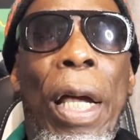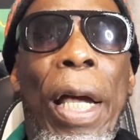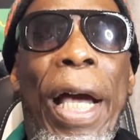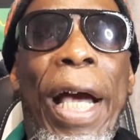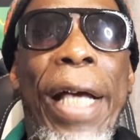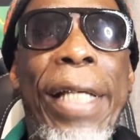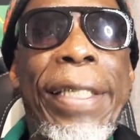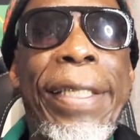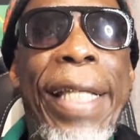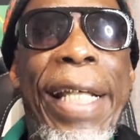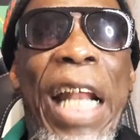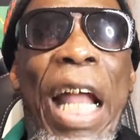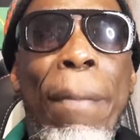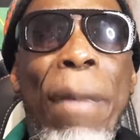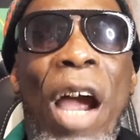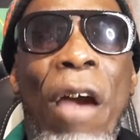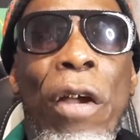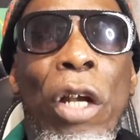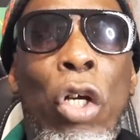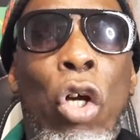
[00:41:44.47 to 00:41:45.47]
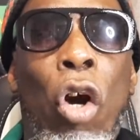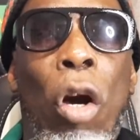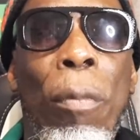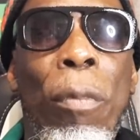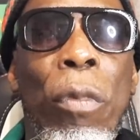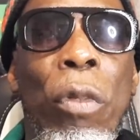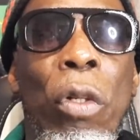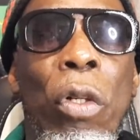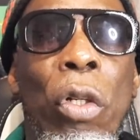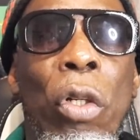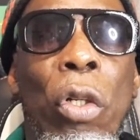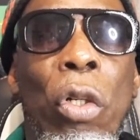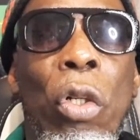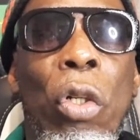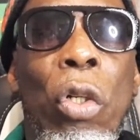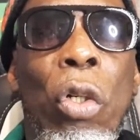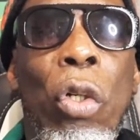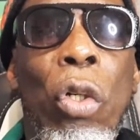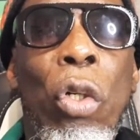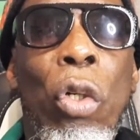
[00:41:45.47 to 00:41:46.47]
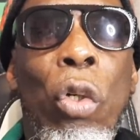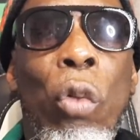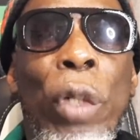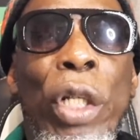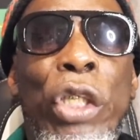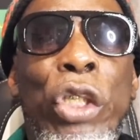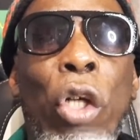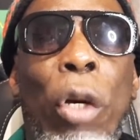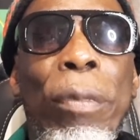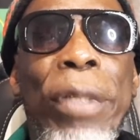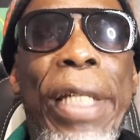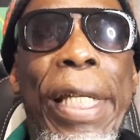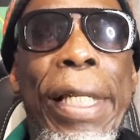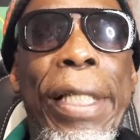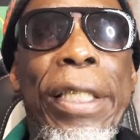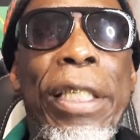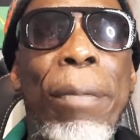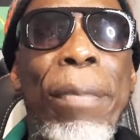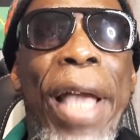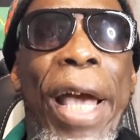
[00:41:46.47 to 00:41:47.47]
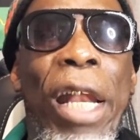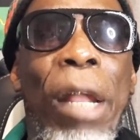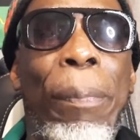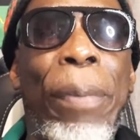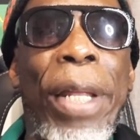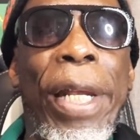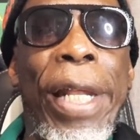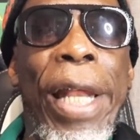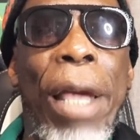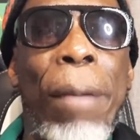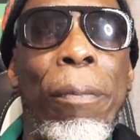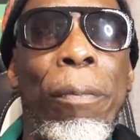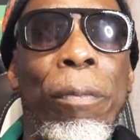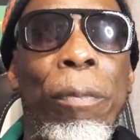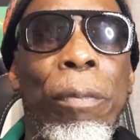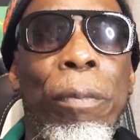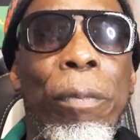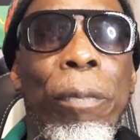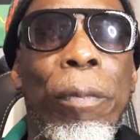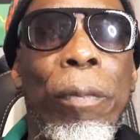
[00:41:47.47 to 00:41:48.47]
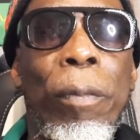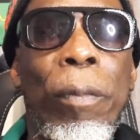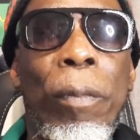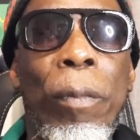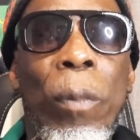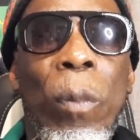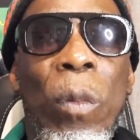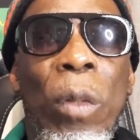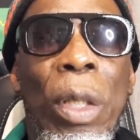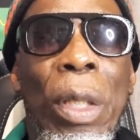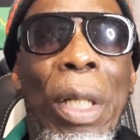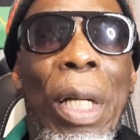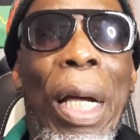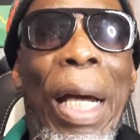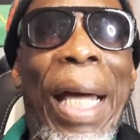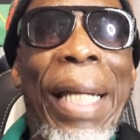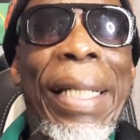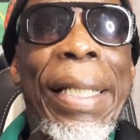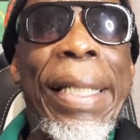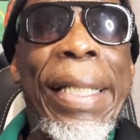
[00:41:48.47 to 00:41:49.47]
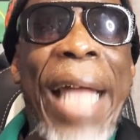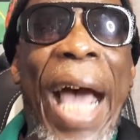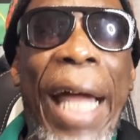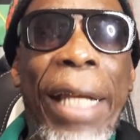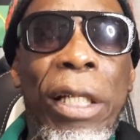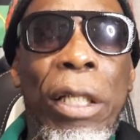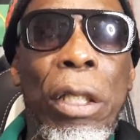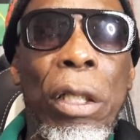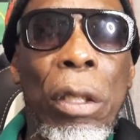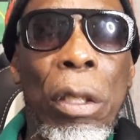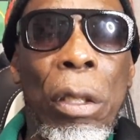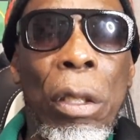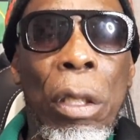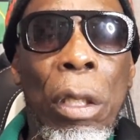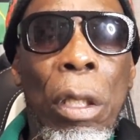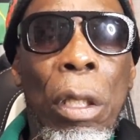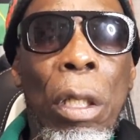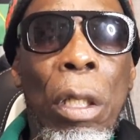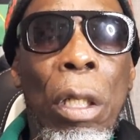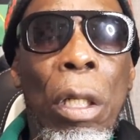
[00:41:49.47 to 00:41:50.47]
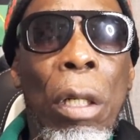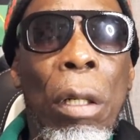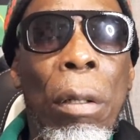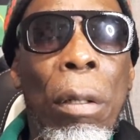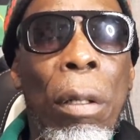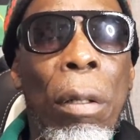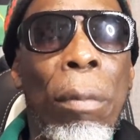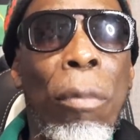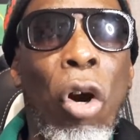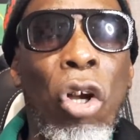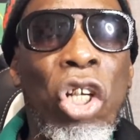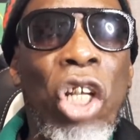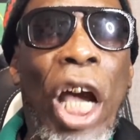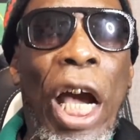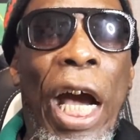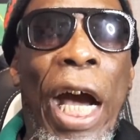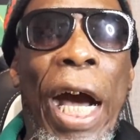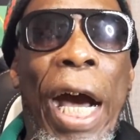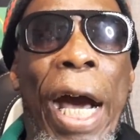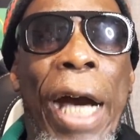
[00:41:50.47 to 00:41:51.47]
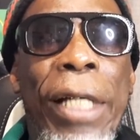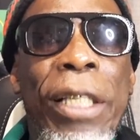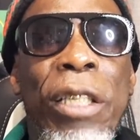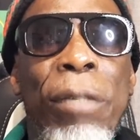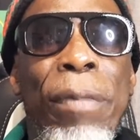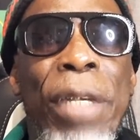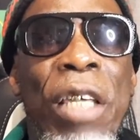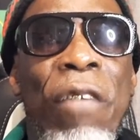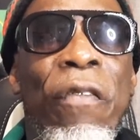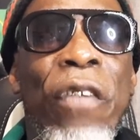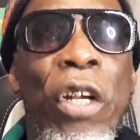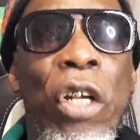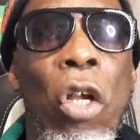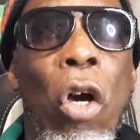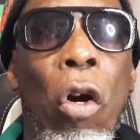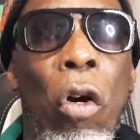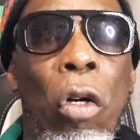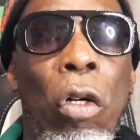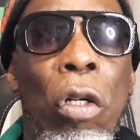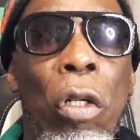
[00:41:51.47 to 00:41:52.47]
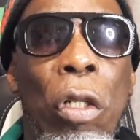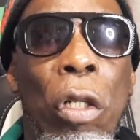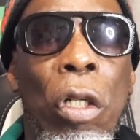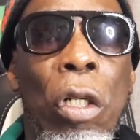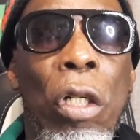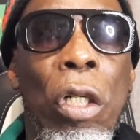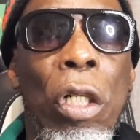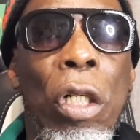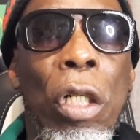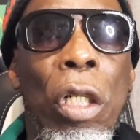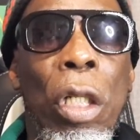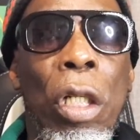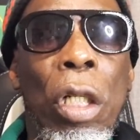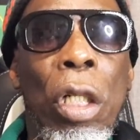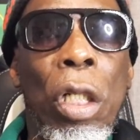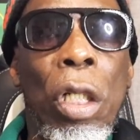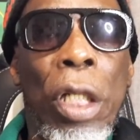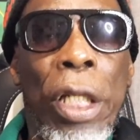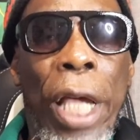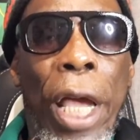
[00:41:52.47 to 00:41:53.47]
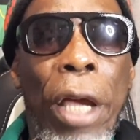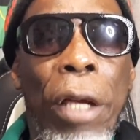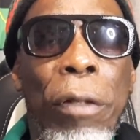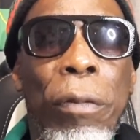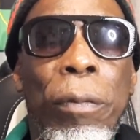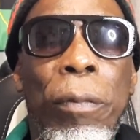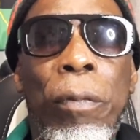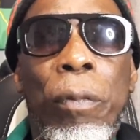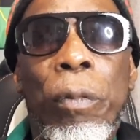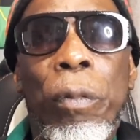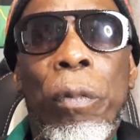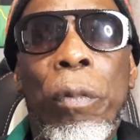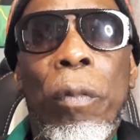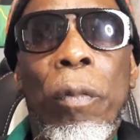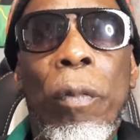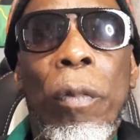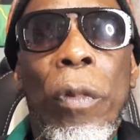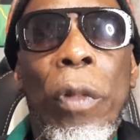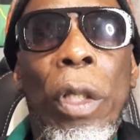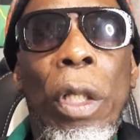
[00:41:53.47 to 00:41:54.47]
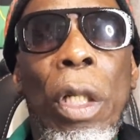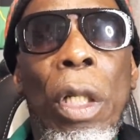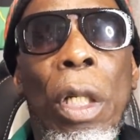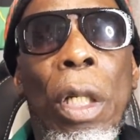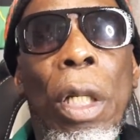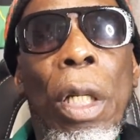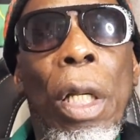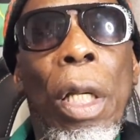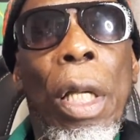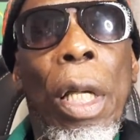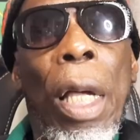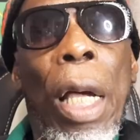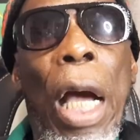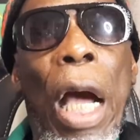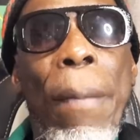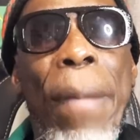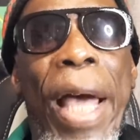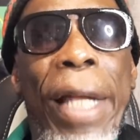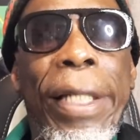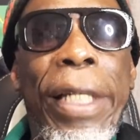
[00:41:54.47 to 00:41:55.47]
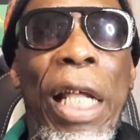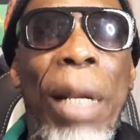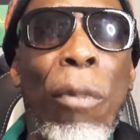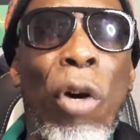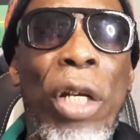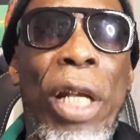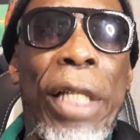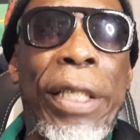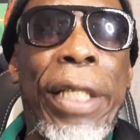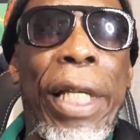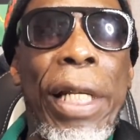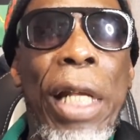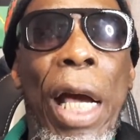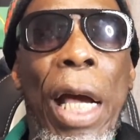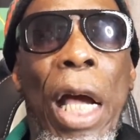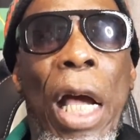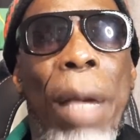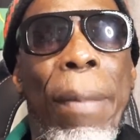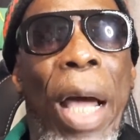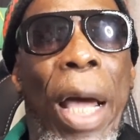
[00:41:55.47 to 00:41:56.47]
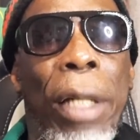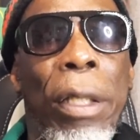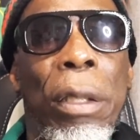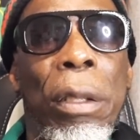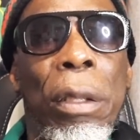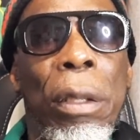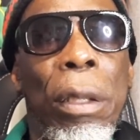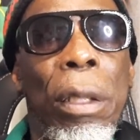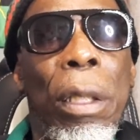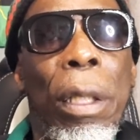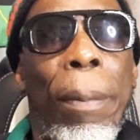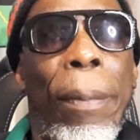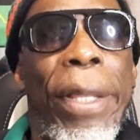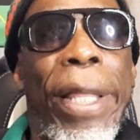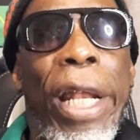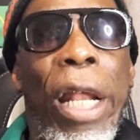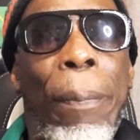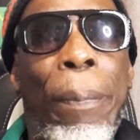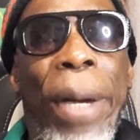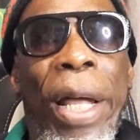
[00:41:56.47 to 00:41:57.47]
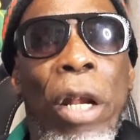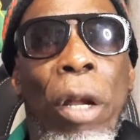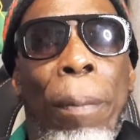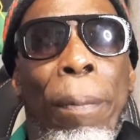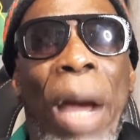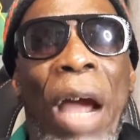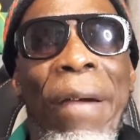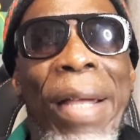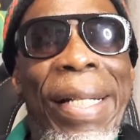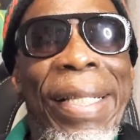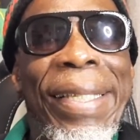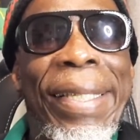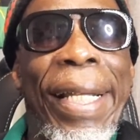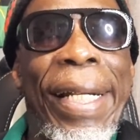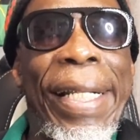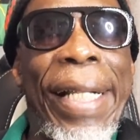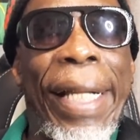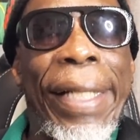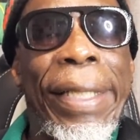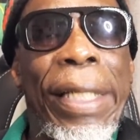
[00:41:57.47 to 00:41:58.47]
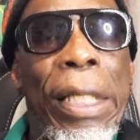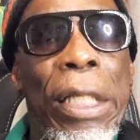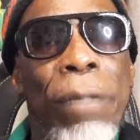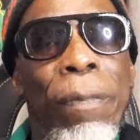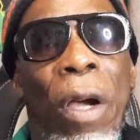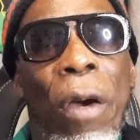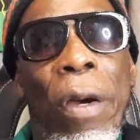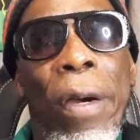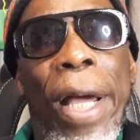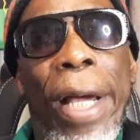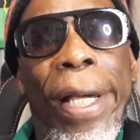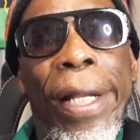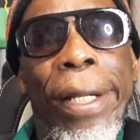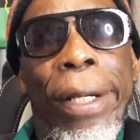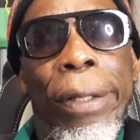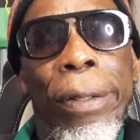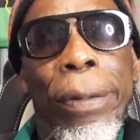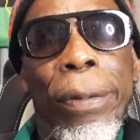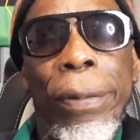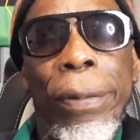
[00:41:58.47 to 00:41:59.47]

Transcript: And send a barrel come with some things to me and the picnic them. That butter asks me for do. Yeah. And I tell butter, say, nah, man. Me the pan of barrel sending that things, man. Wrong with you.